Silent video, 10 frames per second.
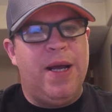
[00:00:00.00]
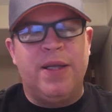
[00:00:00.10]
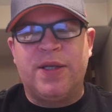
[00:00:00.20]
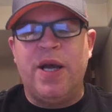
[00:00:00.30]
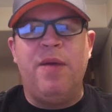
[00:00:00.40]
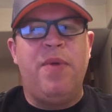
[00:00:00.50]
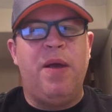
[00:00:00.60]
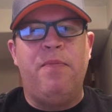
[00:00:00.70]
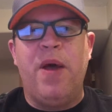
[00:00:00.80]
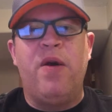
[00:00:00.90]
It's going to
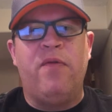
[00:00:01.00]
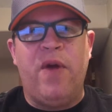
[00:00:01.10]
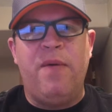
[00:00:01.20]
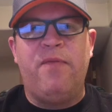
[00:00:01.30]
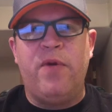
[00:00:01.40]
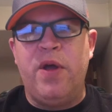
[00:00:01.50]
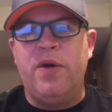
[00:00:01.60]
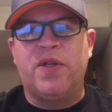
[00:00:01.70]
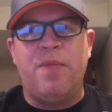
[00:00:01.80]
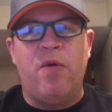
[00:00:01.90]
be a better vape for
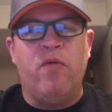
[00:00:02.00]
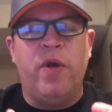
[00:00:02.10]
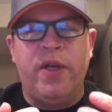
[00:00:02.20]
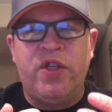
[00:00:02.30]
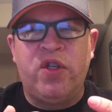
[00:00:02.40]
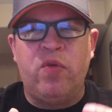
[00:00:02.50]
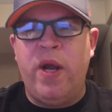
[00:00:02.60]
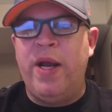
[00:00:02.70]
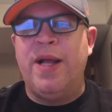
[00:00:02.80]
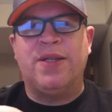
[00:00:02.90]
you. It's going to be really
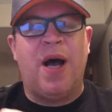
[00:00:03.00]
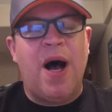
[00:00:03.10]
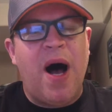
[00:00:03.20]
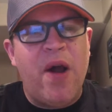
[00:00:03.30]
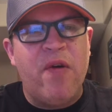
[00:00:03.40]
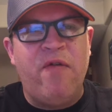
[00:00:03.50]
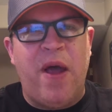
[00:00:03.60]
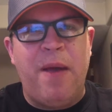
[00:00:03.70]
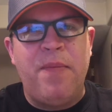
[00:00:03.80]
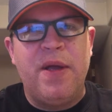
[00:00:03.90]
sweet. It's a hotter
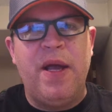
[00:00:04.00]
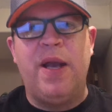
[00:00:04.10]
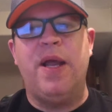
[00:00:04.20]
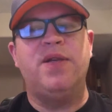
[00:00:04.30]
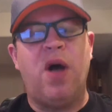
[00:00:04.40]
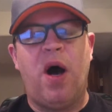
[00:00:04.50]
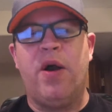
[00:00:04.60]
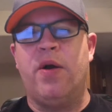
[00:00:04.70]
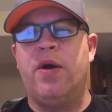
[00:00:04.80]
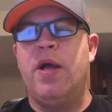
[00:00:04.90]
vape. It is
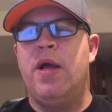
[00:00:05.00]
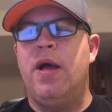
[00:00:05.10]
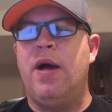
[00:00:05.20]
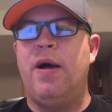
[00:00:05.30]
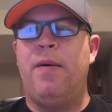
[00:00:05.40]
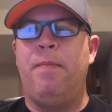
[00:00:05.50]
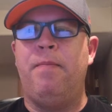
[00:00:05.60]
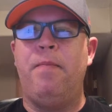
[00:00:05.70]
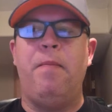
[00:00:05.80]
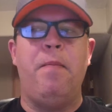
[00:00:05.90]
hotter,
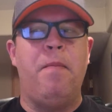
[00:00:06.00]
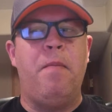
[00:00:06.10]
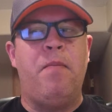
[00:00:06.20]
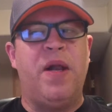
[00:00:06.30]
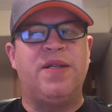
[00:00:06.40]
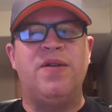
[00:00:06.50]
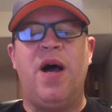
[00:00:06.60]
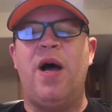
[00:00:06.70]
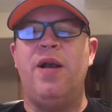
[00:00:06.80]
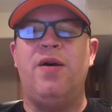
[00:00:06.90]
but it's
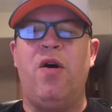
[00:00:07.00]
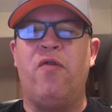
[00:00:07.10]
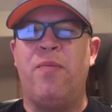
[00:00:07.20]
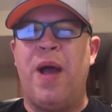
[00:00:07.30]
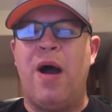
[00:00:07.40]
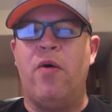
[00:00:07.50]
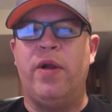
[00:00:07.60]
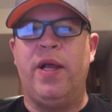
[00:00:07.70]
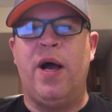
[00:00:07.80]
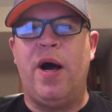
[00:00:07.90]
not
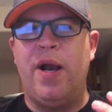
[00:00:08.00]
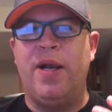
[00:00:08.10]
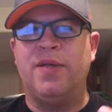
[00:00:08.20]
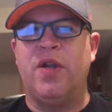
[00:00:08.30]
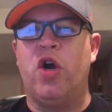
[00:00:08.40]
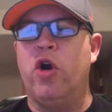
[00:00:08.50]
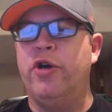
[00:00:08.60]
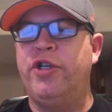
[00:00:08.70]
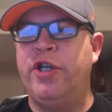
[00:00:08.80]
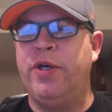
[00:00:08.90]
overpoweringly hot. It doesn't
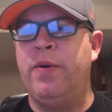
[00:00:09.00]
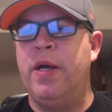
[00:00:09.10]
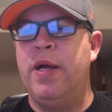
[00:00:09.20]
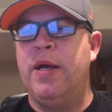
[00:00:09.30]
hurt you.